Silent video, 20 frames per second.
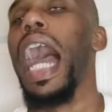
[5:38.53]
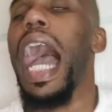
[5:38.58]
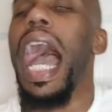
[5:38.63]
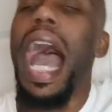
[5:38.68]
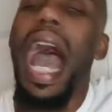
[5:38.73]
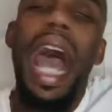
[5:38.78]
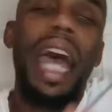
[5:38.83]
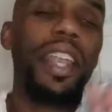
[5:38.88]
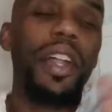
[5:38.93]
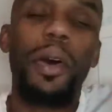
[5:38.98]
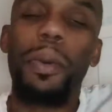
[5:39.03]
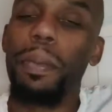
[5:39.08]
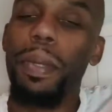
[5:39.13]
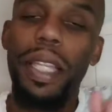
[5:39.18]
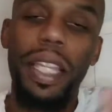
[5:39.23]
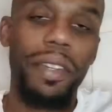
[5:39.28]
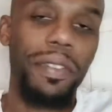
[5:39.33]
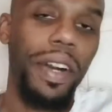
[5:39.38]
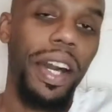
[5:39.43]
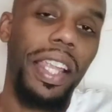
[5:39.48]
I don't
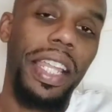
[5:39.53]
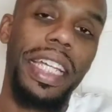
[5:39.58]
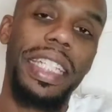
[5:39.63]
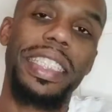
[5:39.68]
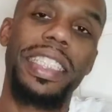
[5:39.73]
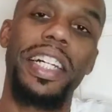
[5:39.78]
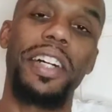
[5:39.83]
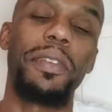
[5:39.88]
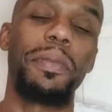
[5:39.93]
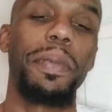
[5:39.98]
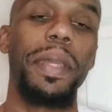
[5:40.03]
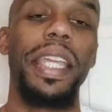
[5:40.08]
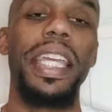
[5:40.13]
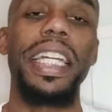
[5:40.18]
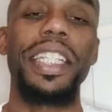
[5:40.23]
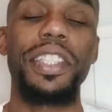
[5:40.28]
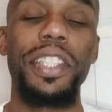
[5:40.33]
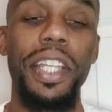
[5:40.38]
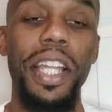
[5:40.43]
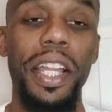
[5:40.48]
believe all that stuff
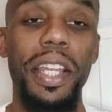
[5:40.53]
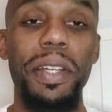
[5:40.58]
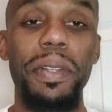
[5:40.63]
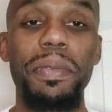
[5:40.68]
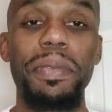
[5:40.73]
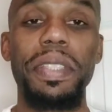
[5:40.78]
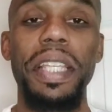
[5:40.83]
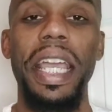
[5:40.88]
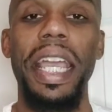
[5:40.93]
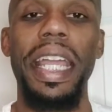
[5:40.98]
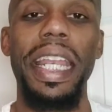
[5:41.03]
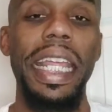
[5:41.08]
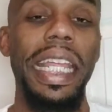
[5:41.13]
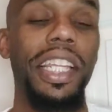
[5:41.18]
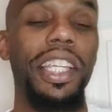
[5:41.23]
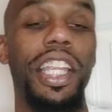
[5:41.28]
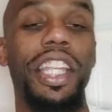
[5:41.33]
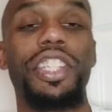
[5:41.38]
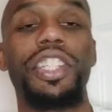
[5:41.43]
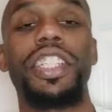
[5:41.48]
because, you know what I'm saying?
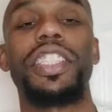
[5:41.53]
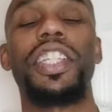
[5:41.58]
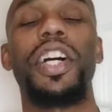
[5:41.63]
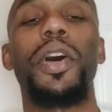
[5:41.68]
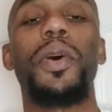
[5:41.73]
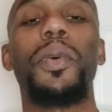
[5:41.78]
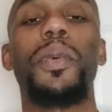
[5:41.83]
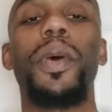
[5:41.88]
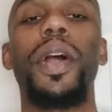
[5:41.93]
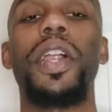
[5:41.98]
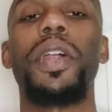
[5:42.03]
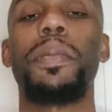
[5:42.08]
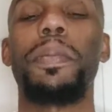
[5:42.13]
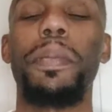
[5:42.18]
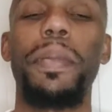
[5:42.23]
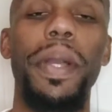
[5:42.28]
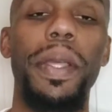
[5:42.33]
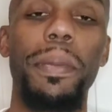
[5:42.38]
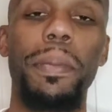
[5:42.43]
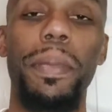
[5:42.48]
It just don't work.
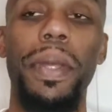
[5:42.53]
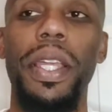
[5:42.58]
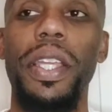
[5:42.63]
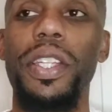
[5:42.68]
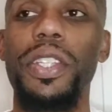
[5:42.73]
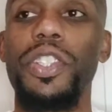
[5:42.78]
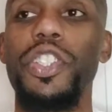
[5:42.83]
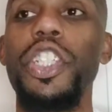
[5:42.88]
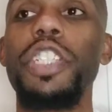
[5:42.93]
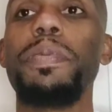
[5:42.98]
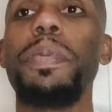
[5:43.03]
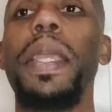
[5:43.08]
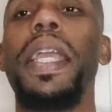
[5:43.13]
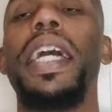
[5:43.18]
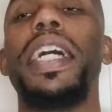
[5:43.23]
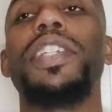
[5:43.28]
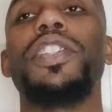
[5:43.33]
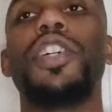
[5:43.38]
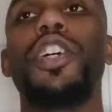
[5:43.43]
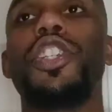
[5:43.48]
But just
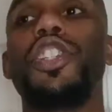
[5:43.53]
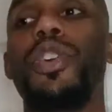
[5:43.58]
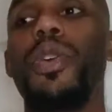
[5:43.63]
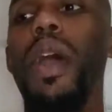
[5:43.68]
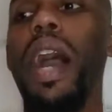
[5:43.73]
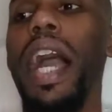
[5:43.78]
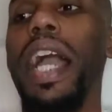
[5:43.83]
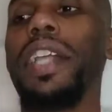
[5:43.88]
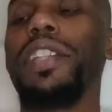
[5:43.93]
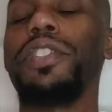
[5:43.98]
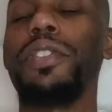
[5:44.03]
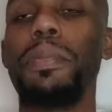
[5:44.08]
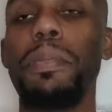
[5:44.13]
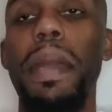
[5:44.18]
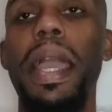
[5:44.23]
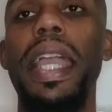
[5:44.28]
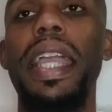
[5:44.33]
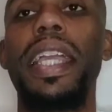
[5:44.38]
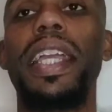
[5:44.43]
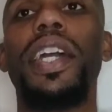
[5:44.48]
because they're trying to
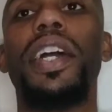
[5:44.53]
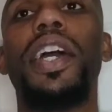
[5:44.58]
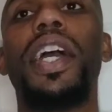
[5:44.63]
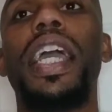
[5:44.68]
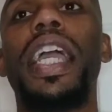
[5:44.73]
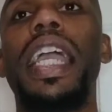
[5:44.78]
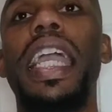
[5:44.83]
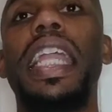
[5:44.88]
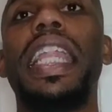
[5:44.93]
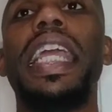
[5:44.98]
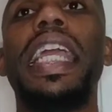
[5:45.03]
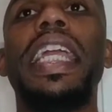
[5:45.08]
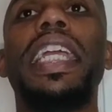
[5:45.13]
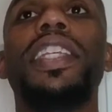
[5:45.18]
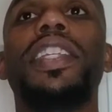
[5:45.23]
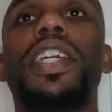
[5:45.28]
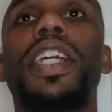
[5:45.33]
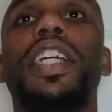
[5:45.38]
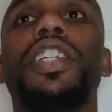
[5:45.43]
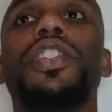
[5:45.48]
make
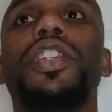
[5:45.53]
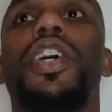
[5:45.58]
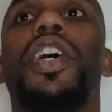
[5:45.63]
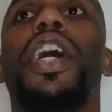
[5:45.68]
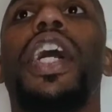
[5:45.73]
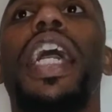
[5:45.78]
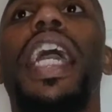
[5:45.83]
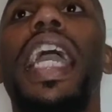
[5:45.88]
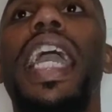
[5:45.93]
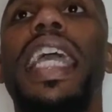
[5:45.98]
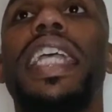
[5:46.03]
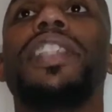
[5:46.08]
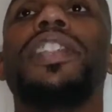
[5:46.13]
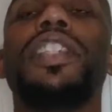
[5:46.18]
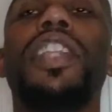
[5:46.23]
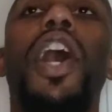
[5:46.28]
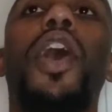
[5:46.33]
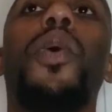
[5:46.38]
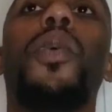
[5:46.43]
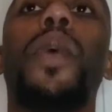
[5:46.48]
it, because it's
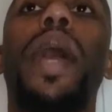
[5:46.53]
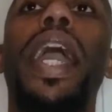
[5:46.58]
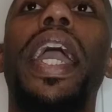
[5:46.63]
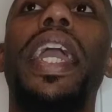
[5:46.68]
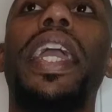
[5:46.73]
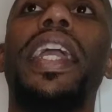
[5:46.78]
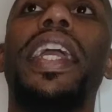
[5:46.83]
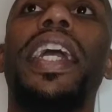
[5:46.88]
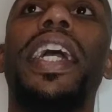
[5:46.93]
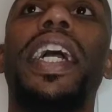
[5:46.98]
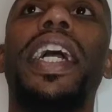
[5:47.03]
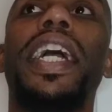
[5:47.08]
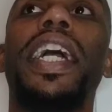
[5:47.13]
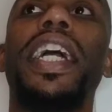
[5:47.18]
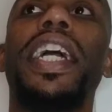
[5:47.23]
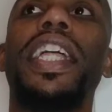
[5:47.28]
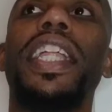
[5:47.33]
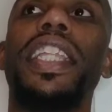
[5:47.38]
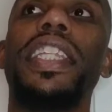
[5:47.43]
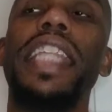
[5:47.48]
no way
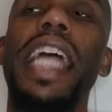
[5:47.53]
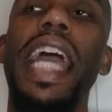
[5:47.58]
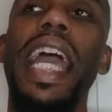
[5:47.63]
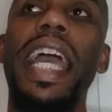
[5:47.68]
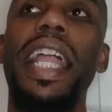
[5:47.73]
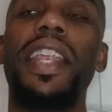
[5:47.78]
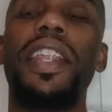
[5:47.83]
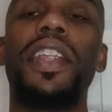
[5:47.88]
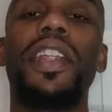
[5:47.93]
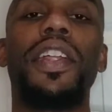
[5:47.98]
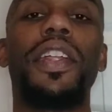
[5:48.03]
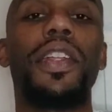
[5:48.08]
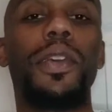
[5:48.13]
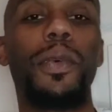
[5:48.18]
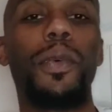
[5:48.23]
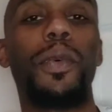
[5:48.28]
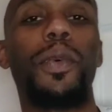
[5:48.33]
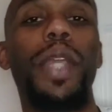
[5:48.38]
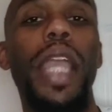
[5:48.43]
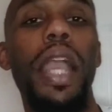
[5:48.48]
that,
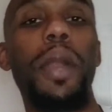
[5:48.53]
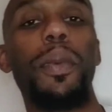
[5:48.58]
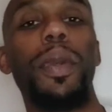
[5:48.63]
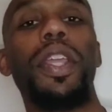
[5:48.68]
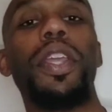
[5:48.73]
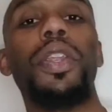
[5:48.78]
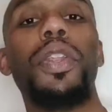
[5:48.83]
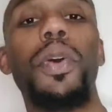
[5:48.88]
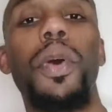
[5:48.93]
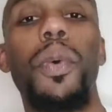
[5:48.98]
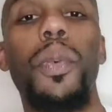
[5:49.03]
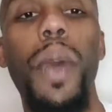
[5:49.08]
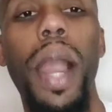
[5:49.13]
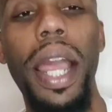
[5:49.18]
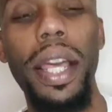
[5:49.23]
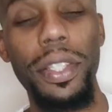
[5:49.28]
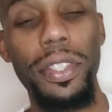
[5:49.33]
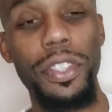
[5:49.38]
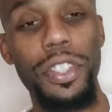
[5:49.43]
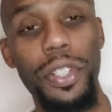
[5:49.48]
okay, when you're doing
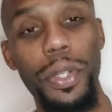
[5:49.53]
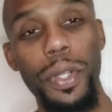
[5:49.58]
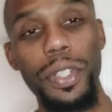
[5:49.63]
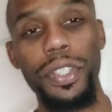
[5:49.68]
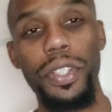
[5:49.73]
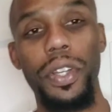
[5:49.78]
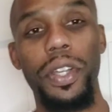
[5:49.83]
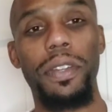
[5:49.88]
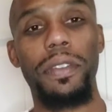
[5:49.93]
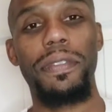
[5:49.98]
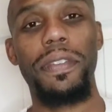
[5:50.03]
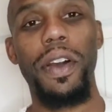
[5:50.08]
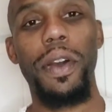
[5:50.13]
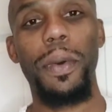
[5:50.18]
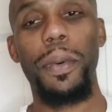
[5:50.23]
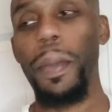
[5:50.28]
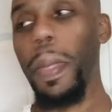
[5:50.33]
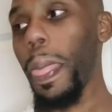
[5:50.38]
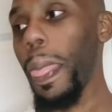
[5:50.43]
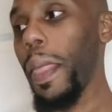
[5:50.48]
wireless charging on the
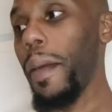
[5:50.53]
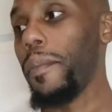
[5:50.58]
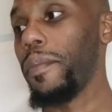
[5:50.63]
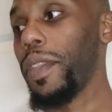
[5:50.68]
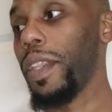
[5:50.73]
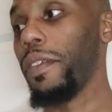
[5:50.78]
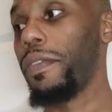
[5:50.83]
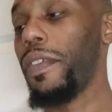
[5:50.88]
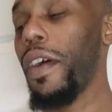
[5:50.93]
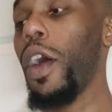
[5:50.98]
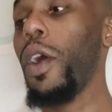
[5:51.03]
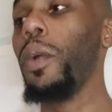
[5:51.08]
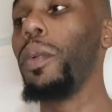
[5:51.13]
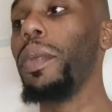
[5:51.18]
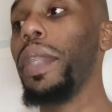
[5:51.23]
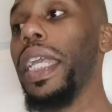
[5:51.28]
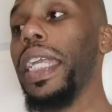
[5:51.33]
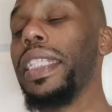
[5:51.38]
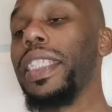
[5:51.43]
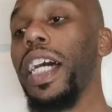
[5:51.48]
phone
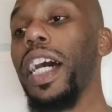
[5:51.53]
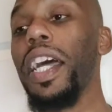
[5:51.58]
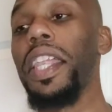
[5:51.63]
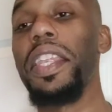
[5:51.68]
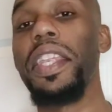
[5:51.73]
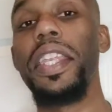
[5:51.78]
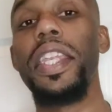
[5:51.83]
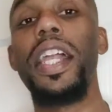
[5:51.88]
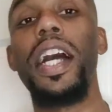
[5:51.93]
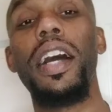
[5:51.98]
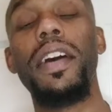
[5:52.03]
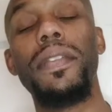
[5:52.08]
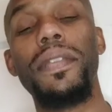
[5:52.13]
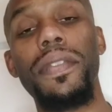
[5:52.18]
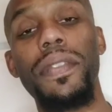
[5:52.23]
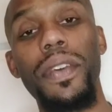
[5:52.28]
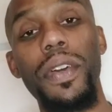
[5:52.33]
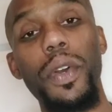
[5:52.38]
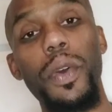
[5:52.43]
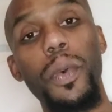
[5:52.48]
needs
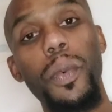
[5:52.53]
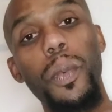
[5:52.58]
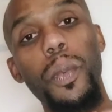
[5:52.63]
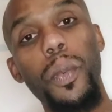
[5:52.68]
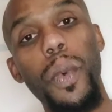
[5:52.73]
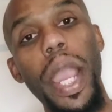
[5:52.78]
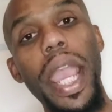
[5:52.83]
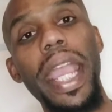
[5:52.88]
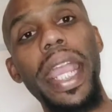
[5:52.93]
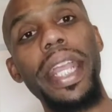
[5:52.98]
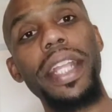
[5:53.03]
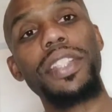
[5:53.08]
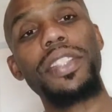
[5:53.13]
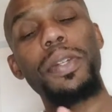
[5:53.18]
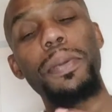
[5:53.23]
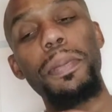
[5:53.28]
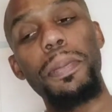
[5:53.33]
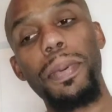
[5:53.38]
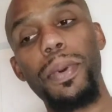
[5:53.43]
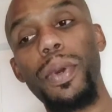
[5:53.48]
enough way
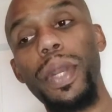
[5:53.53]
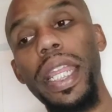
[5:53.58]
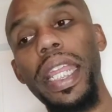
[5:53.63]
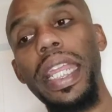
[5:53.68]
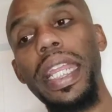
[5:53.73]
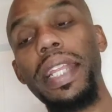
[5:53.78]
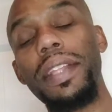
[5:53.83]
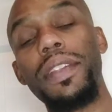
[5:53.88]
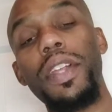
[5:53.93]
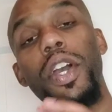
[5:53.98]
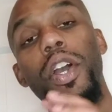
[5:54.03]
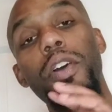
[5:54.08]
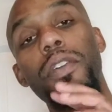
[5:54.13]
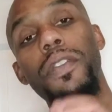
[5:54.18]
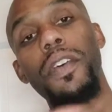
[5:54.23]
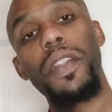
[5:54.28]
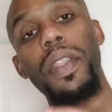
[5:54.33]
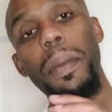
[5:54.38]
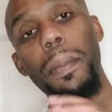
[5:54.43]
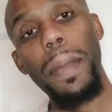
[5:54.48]
to breathe
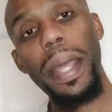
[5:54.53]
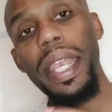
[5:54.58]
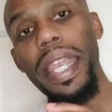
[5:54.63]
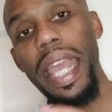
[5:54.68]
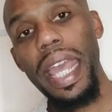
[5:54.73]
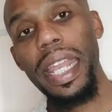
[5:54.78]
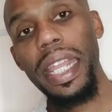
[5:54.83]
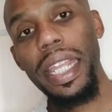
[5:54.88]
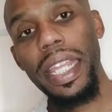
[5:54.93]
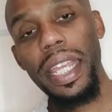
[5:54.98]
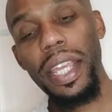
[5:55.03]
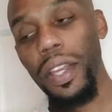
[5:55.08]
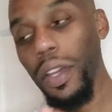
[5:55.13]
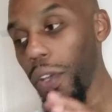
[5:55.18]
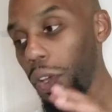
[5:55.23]
for the magnetic